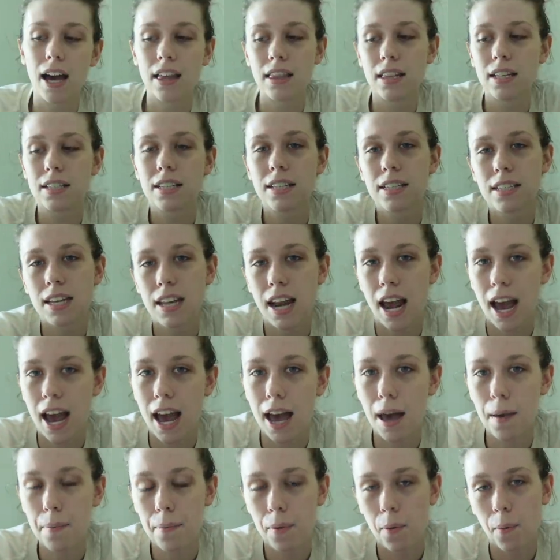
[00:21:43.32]
And this is an
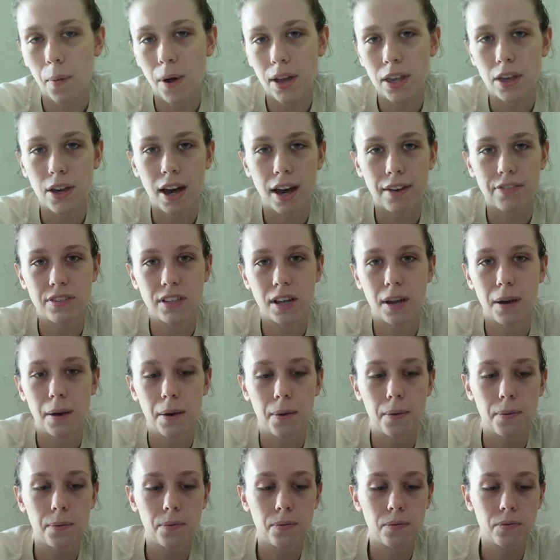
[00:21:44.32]
app where you have
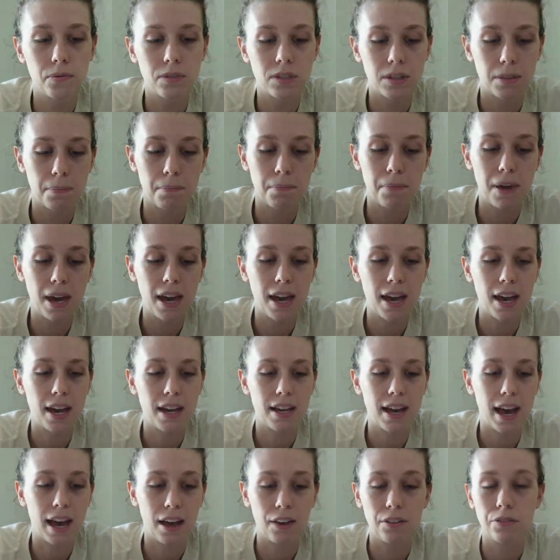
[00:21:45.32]
to submit a
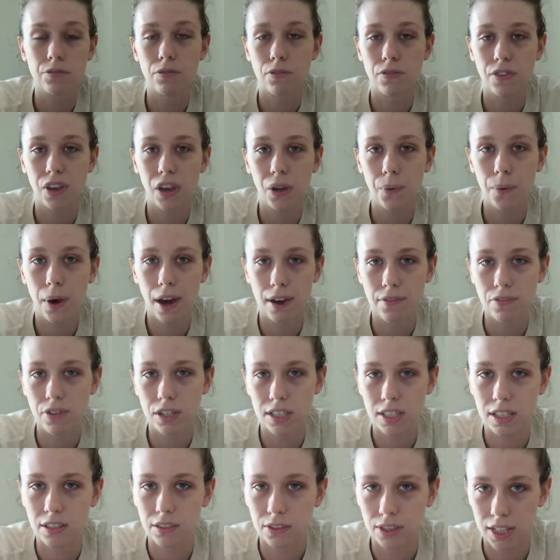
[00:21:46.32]
health review every
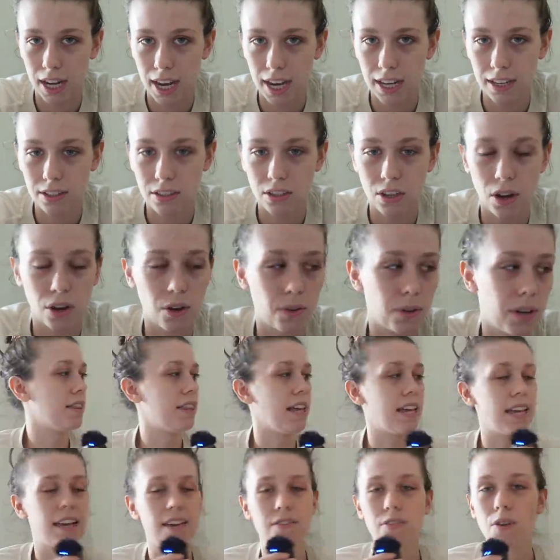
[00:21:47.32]
single day. So
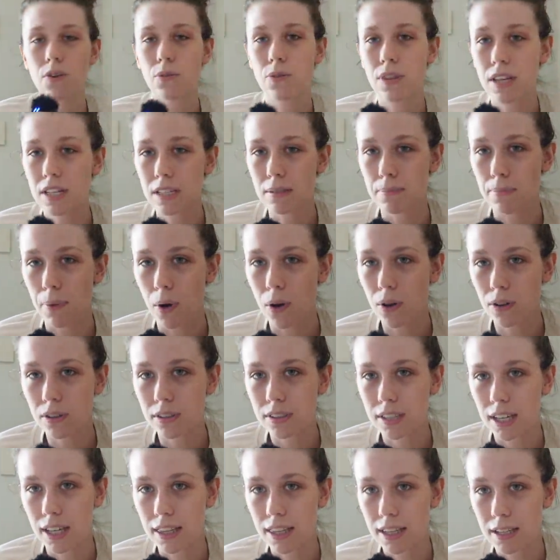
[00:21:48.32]
they give you this
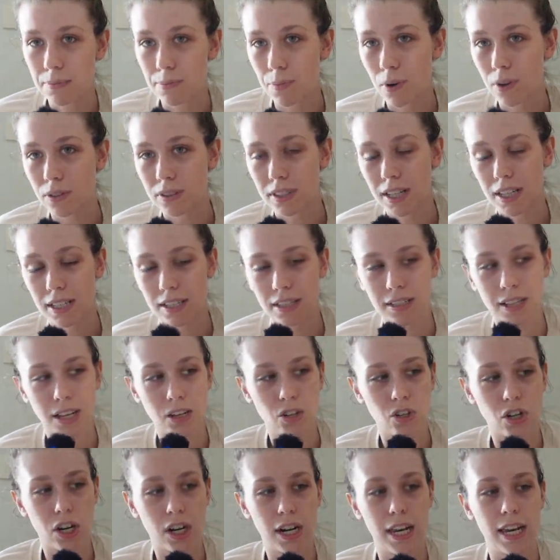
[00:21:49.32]
box, and this box is
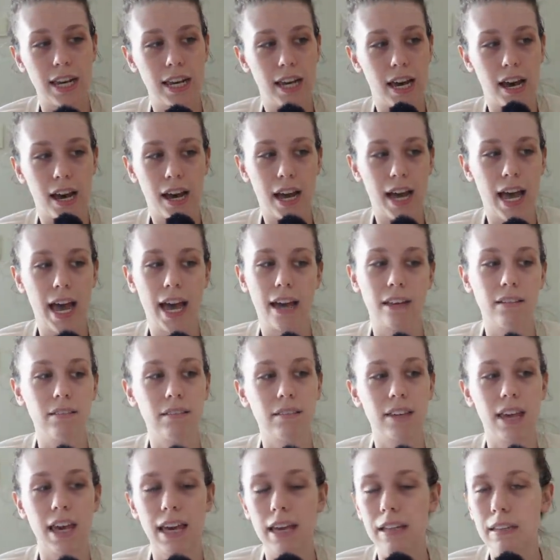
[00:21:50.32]
essentially a
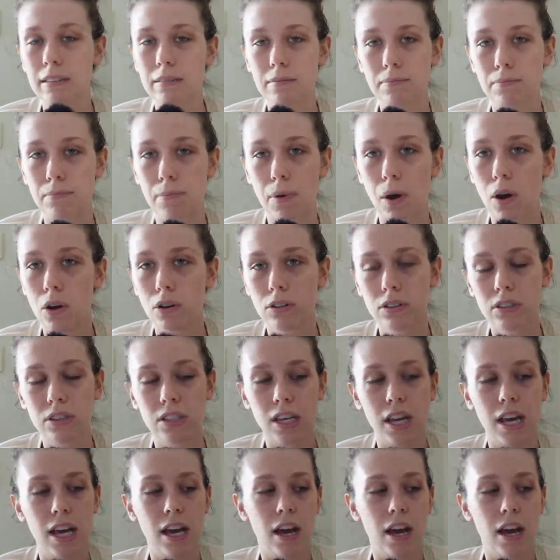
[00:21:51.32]
health kit box.